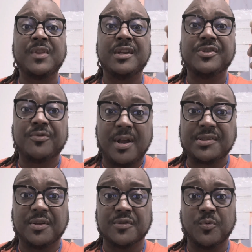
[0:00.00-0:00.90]

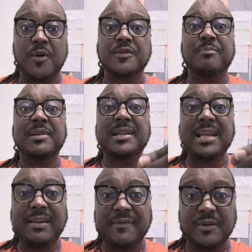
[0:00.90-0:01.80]
trust those words,
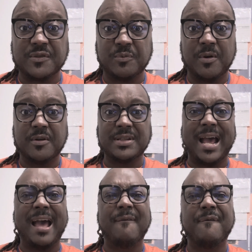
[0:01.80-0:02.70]
believe those words,
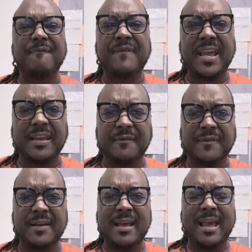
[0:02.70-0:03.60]
have faith,
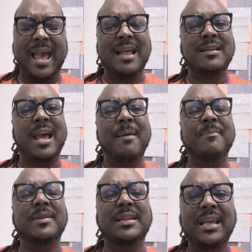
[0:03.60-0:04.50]
and
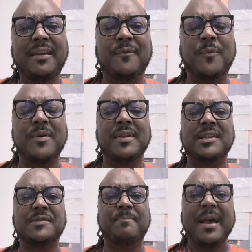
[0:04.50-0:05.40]
believe with
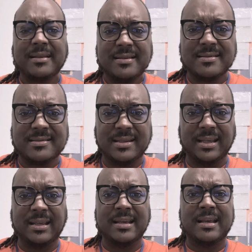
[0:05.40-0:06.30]

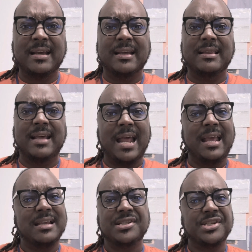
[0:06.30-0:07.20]
expectancy that
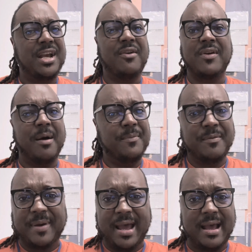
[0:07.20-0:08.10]
it shall come to
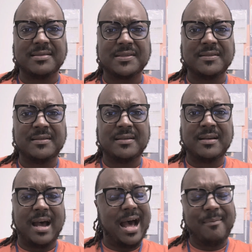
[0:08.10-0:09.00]
pass.
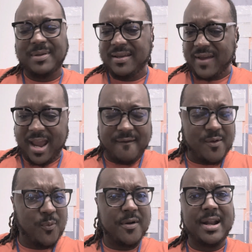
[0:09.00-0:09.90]
I believe every
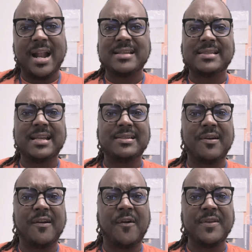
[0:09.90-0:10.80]
word that I said to
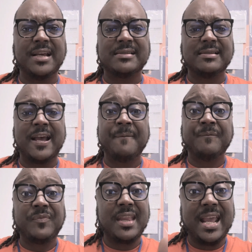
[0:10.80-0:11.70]
her on yesterday,
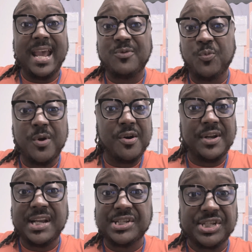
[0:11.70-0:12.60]
it will and
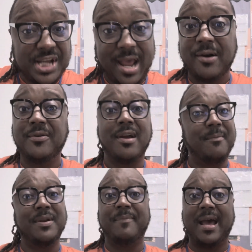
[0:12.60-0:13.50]
it shall
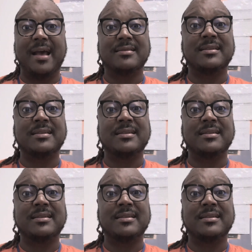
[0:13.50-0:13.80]
come to pass.